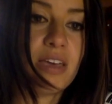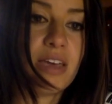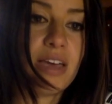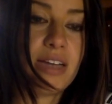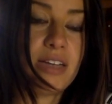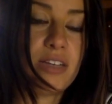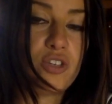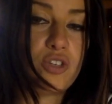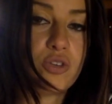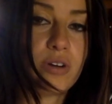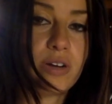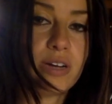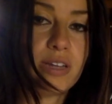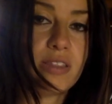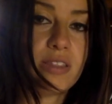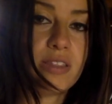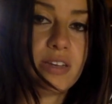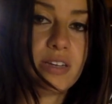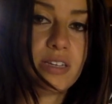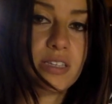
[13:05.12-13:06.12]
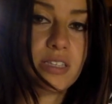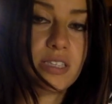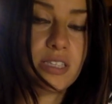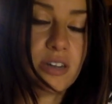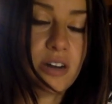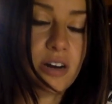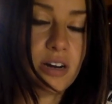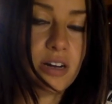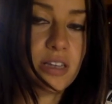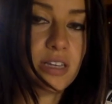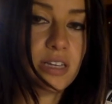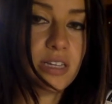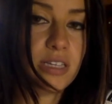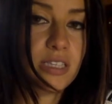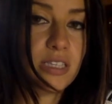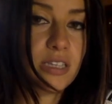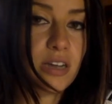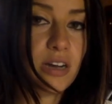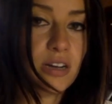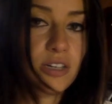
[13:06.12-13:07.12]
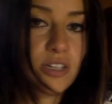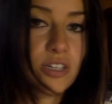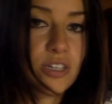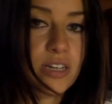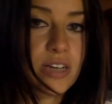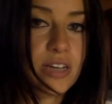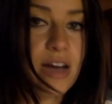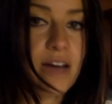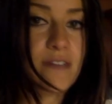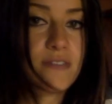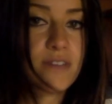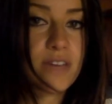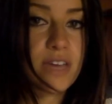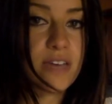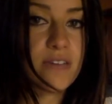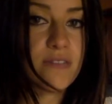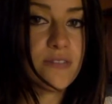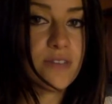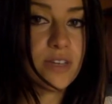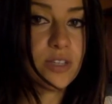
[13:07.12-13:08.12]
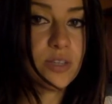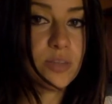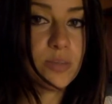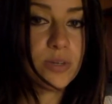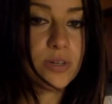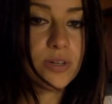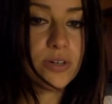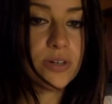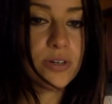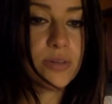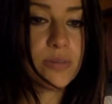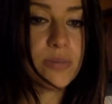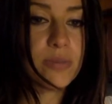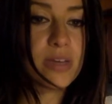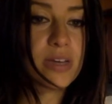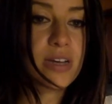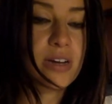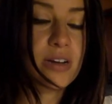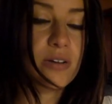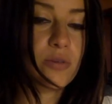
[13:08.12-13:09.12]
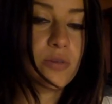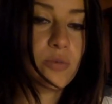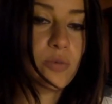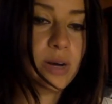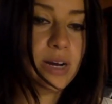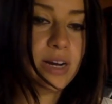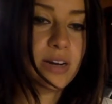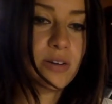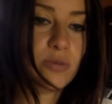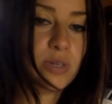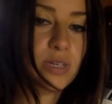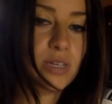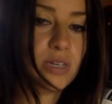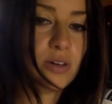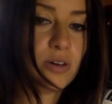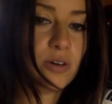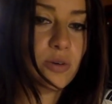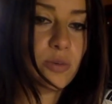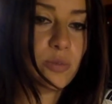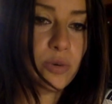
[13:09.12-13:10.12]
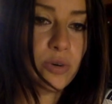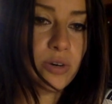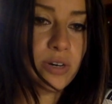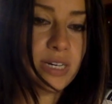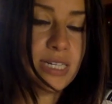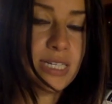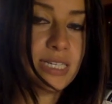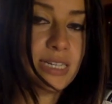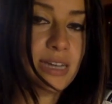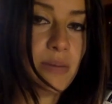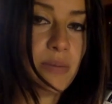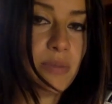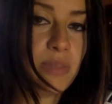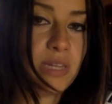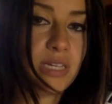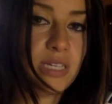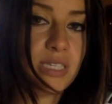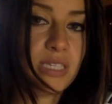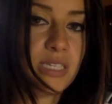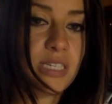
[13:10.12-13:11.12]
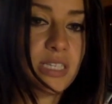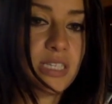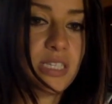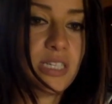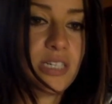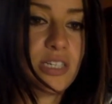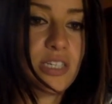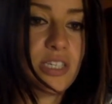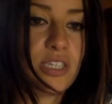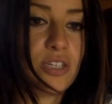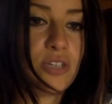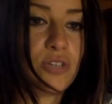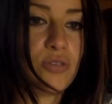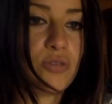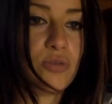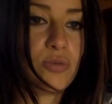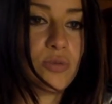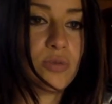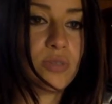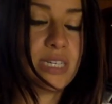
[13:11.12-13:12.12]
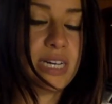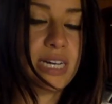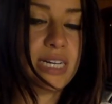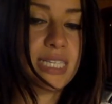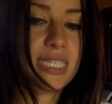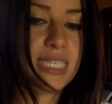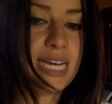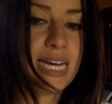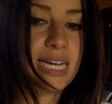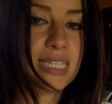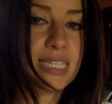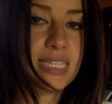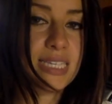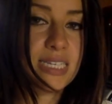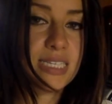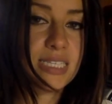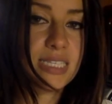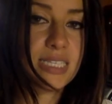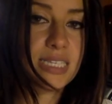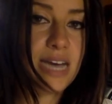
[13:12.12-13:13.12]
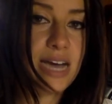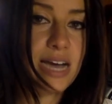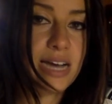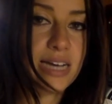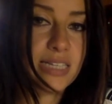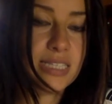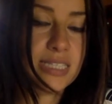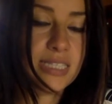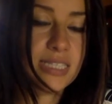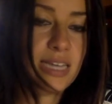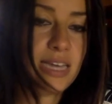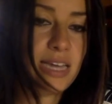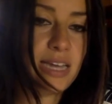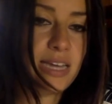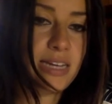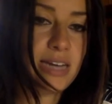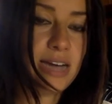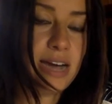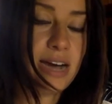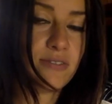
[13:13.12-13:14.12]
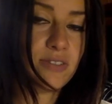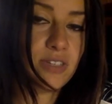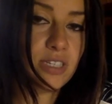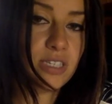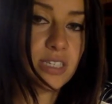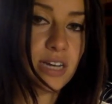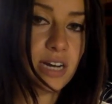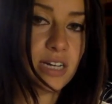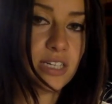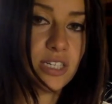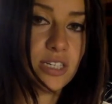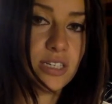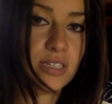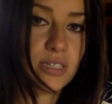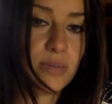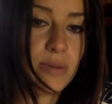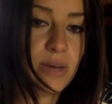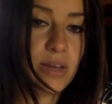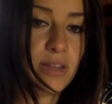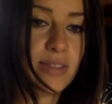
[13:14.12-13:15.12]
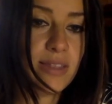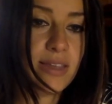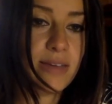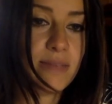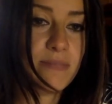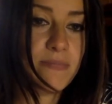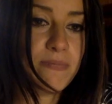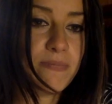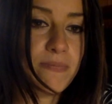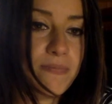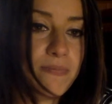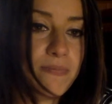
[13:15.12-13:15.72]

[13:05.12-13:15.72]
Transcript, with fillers: and join the Scarlett's Tantra Cafe Facebook group where we go more in depth and it's easier to dissect these texts and have discussions about them.